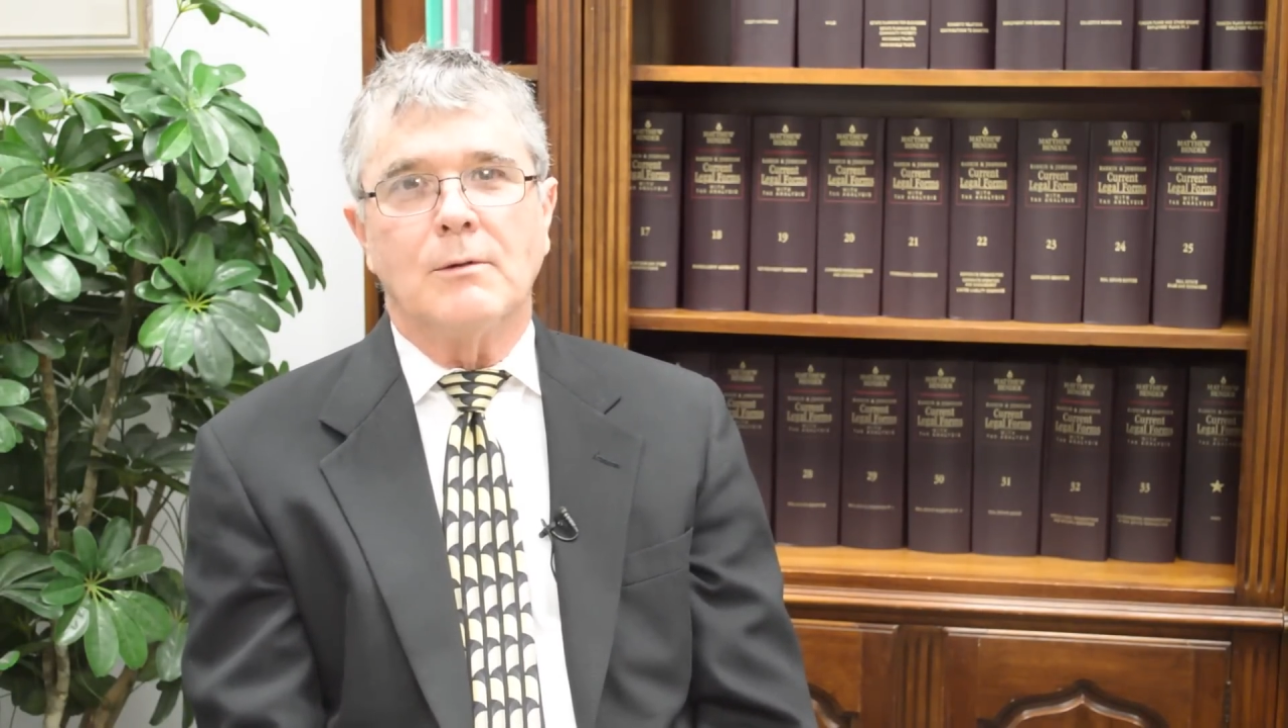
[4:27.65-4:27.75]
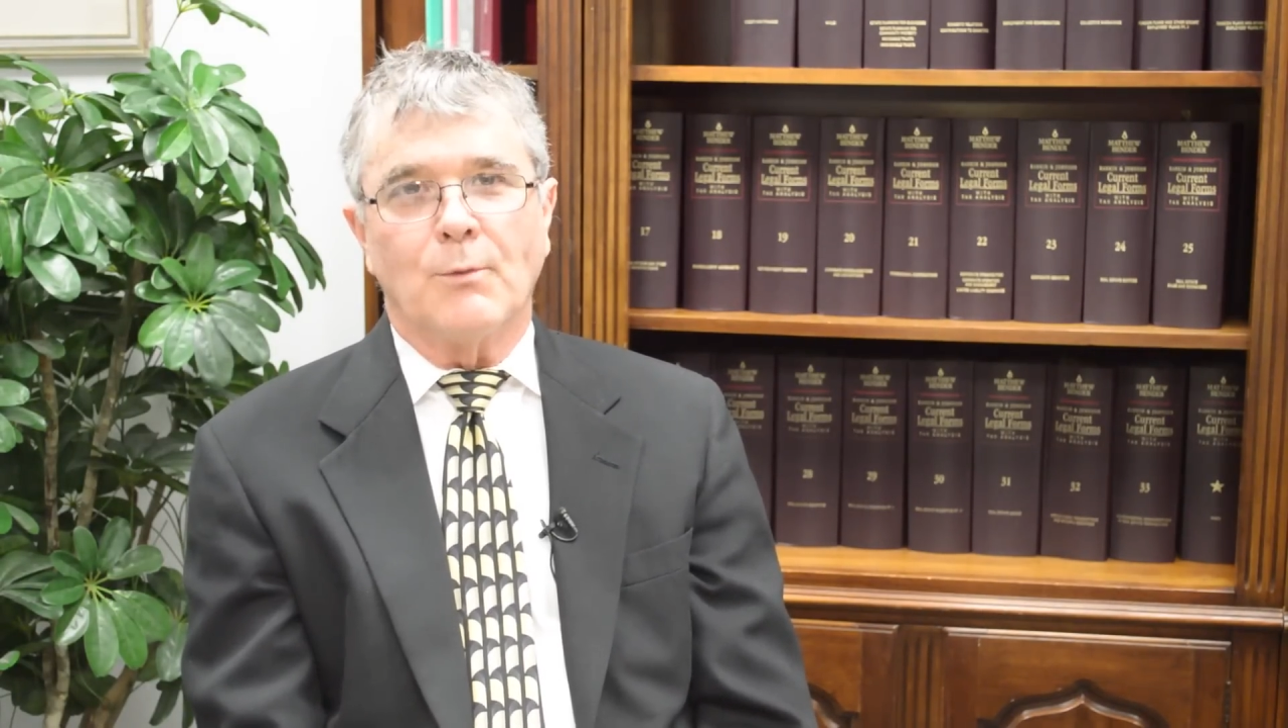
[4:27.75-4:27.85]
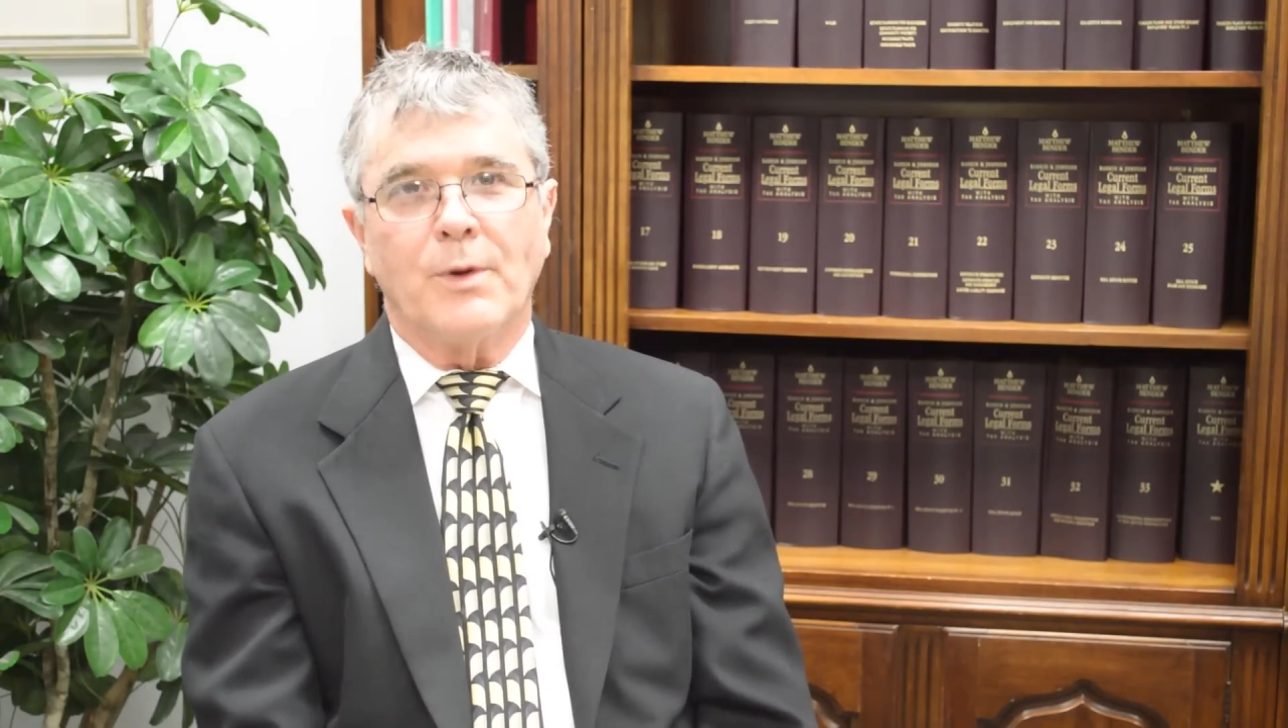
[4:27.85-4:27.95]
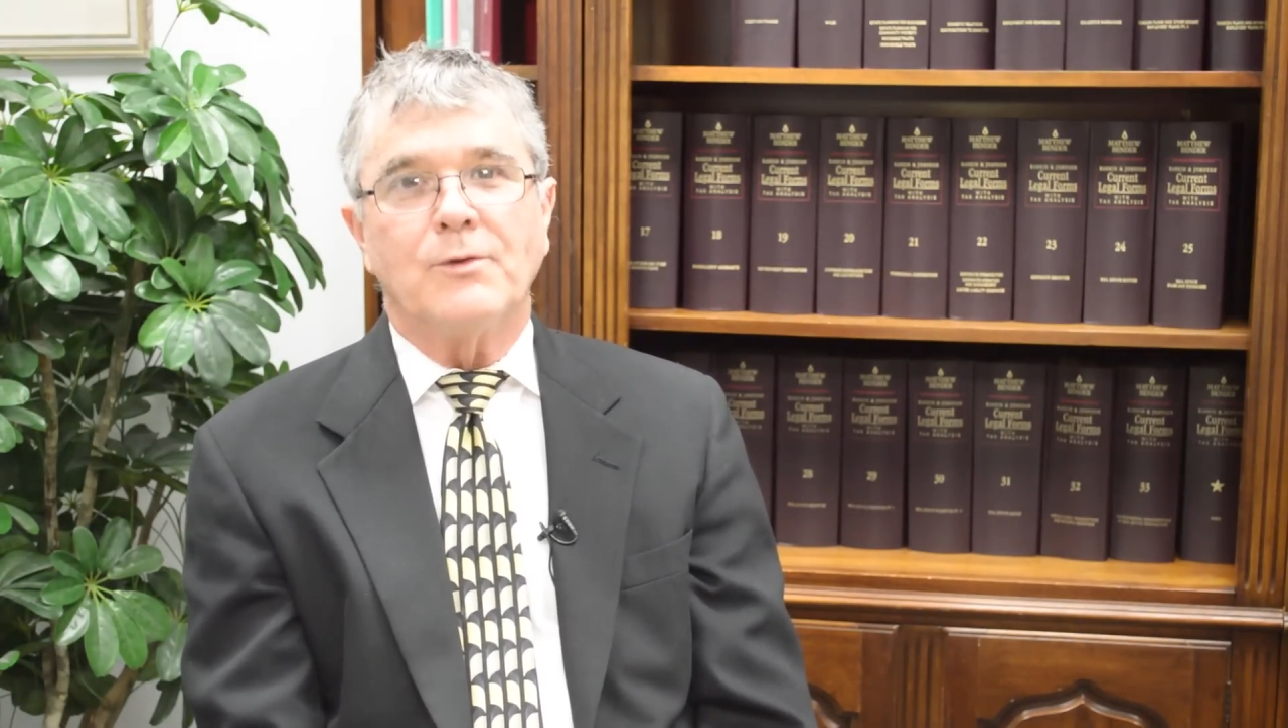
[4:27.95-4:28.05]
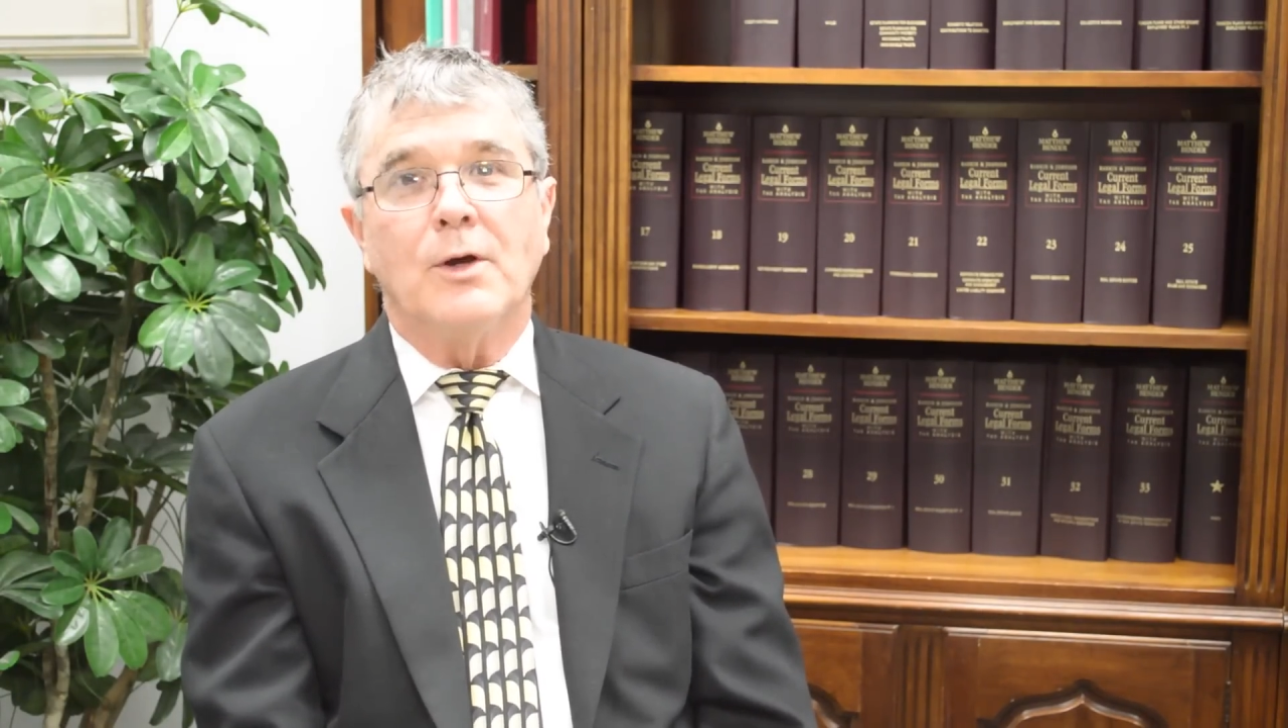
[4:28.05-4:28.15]

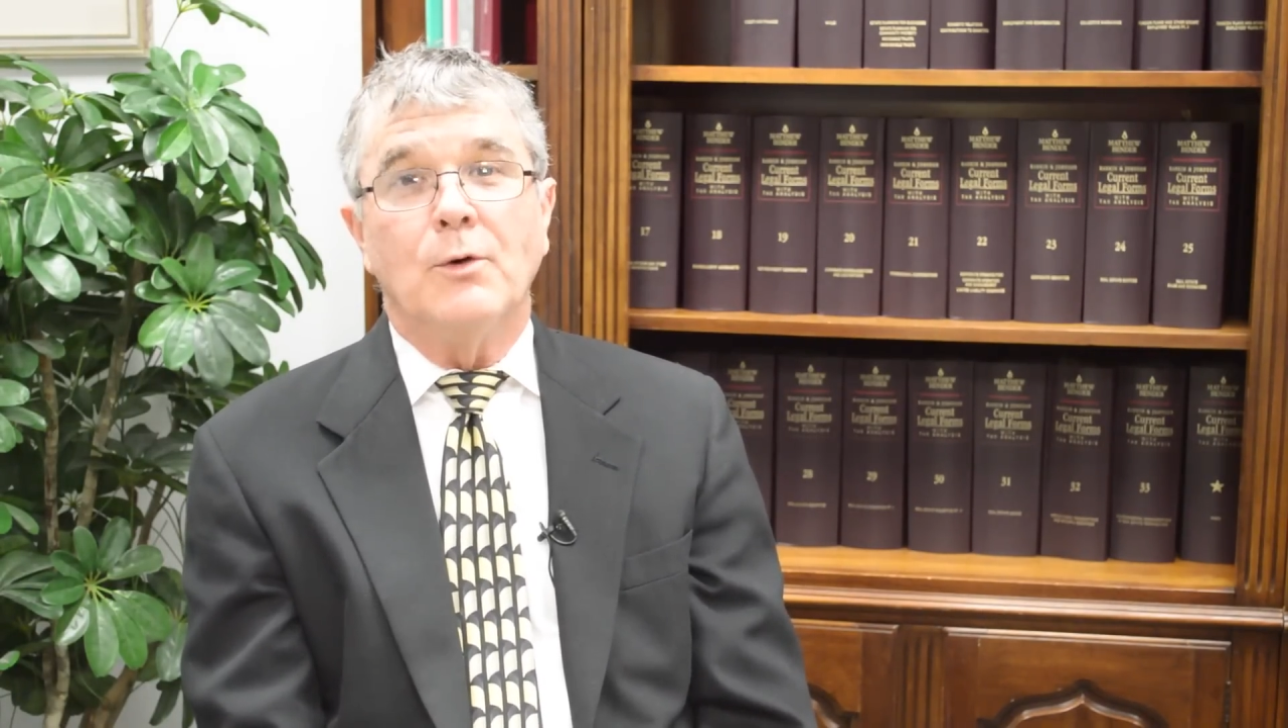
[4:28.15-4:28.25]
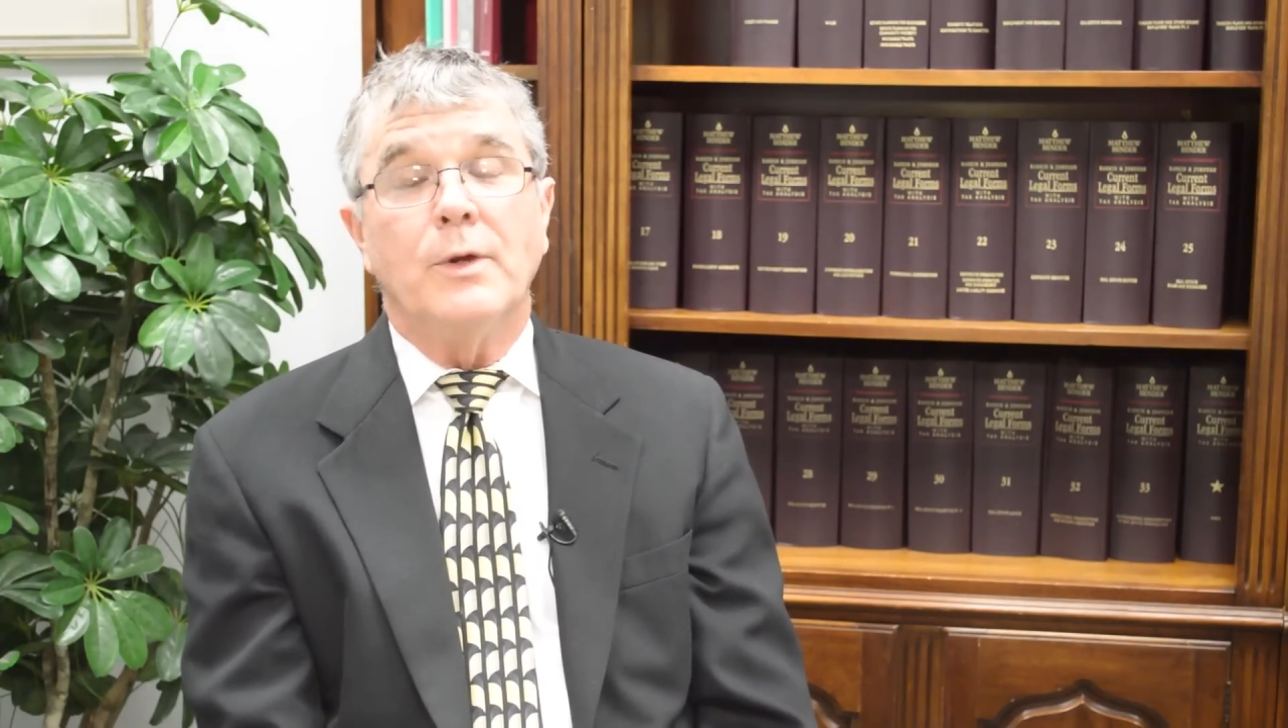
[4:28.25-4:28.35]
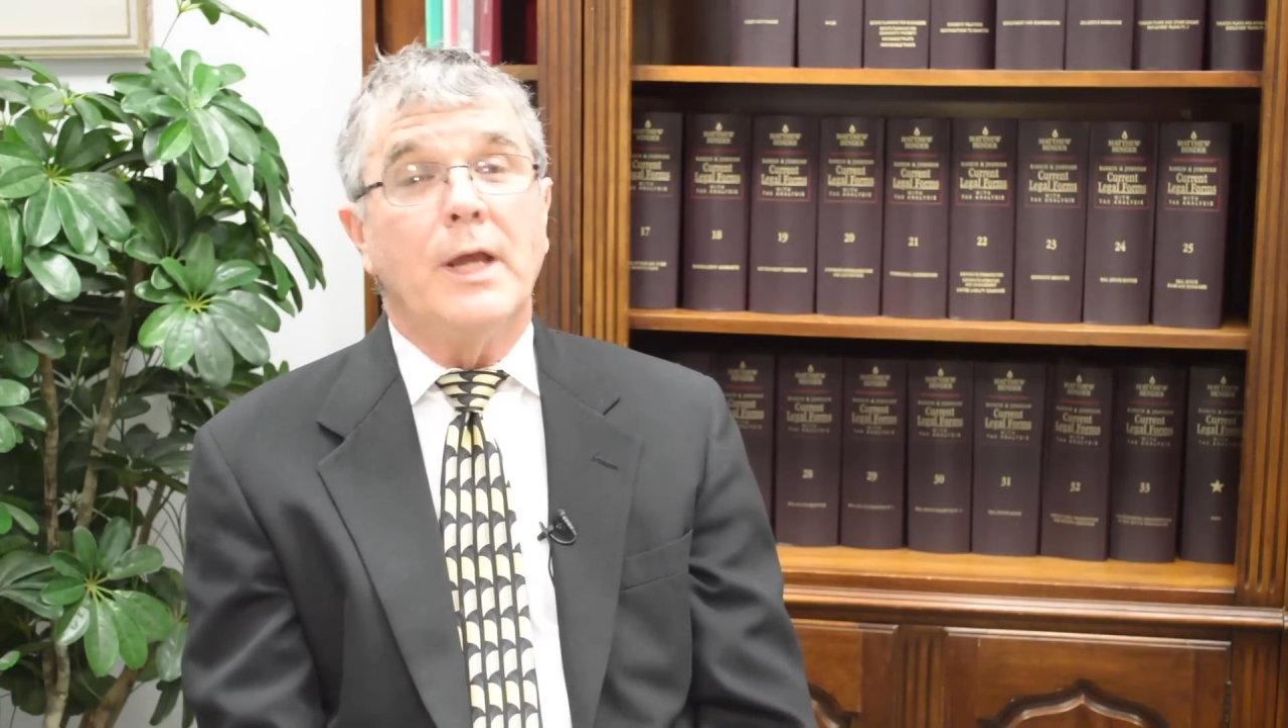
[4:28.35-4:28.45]
rent-to-own